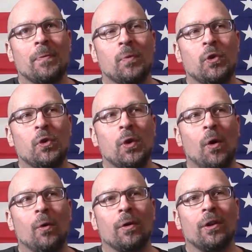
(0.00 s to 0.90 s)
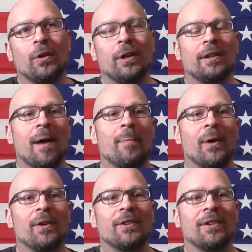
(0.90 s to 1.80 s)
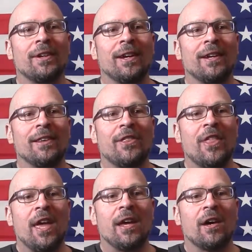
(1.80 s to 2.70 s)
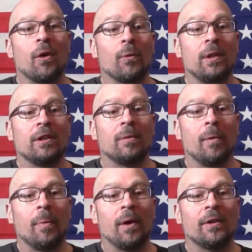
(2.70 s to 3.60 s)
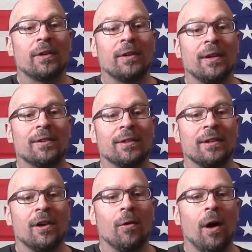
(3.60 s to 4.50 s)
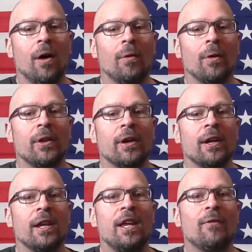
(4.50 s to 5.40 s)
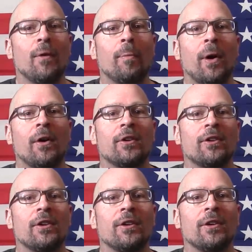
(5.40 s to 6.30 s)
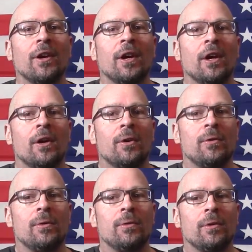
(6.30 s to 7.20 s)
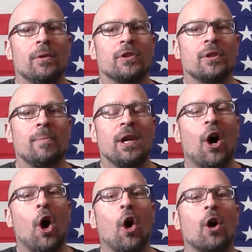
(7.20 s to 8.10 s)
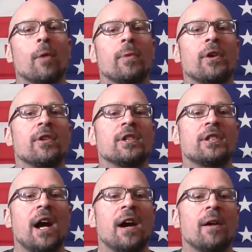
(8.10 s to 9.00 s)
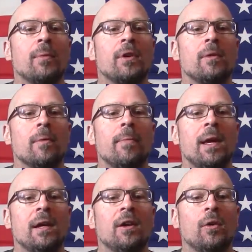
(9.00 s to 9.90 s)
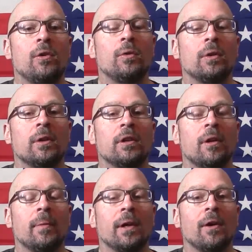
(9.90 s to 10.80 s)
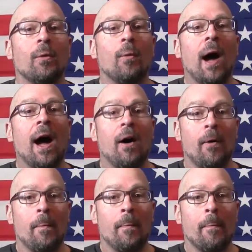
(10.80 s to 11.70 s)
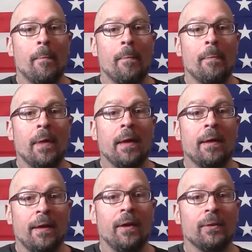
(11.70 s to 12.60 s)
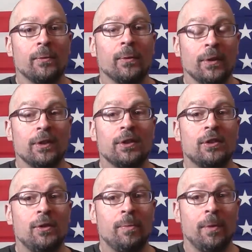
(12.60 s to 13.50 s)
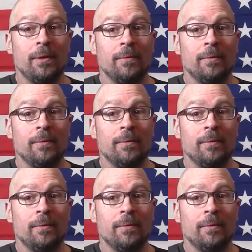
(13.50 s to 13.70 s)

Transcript: You don't look at that person and think, a reasonable person doesn't go, oh, well, they're an evil person who should be harmed. They're this terrible human being. No, you look at them and go, wow, that was really stupid.